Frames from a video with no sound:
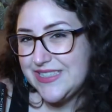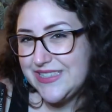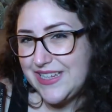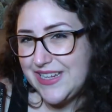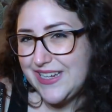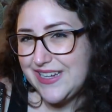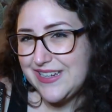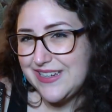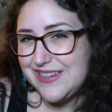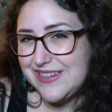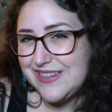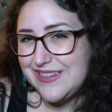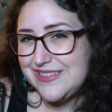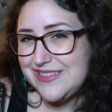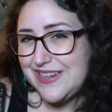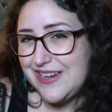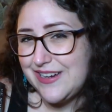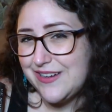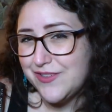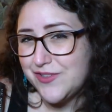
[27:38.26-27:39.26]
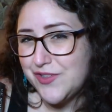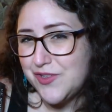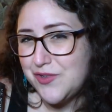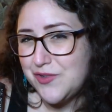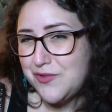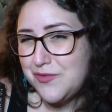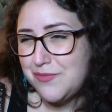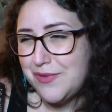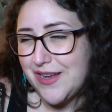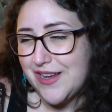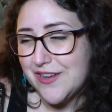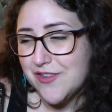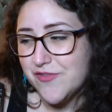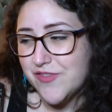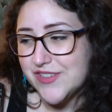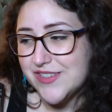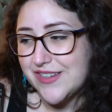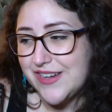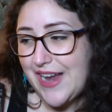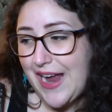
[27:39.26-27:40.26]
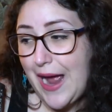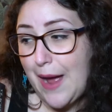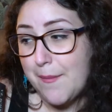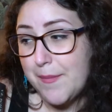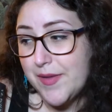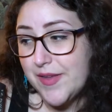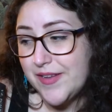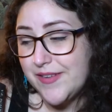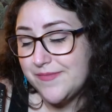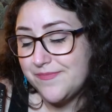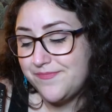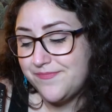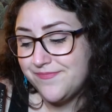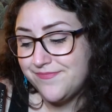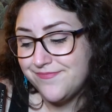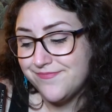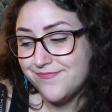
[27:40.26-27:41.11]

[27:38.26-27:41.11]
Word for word: in like a day or two, I don't know if it's gonna happen.